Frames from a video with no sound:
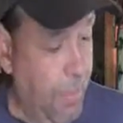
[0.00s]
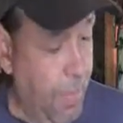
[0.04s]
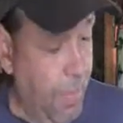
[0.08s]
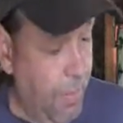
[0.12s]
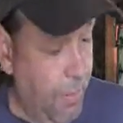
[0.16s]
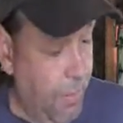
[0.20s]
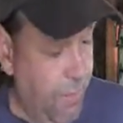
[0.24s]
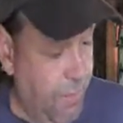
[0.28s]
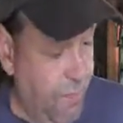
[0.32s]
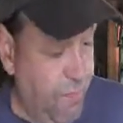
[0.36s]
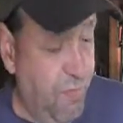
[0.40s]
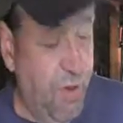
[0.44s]

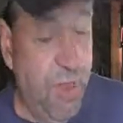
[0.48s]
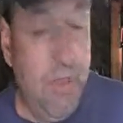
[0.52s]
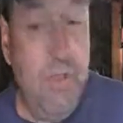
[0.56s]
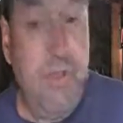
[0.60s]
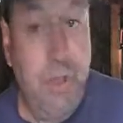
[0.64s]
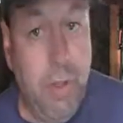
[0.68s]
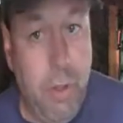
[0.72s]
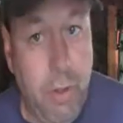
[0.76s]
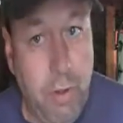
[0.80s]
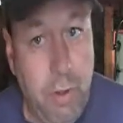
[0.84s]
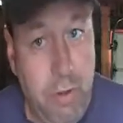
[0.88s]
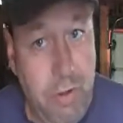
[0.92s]

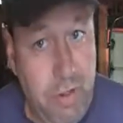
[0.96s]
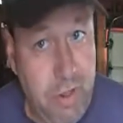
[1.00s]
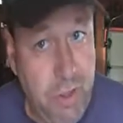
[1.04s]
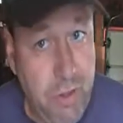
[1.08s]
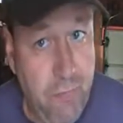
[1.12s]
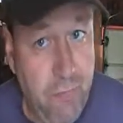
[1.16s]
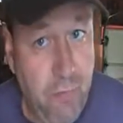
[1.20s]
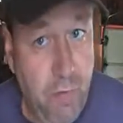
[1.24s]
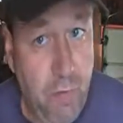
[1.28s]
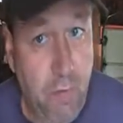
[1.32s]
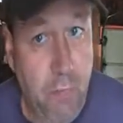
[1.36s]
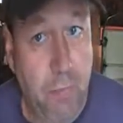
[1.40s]
fixing your
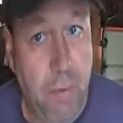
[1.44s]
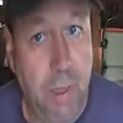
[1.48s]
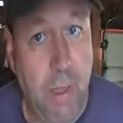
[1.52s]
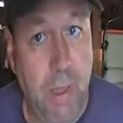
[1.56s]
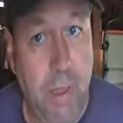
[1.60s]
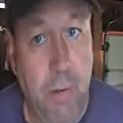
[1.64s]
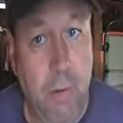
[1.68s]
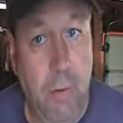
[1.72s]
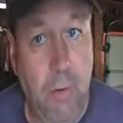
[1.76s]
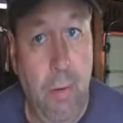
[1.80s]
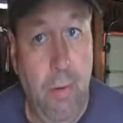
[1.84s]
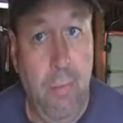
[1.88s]
Z-foam
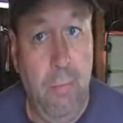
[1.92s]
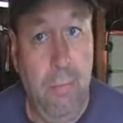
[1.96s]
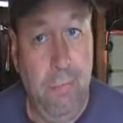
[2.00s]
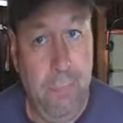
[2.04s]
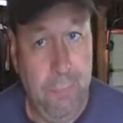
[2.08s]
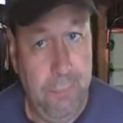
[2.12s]
model.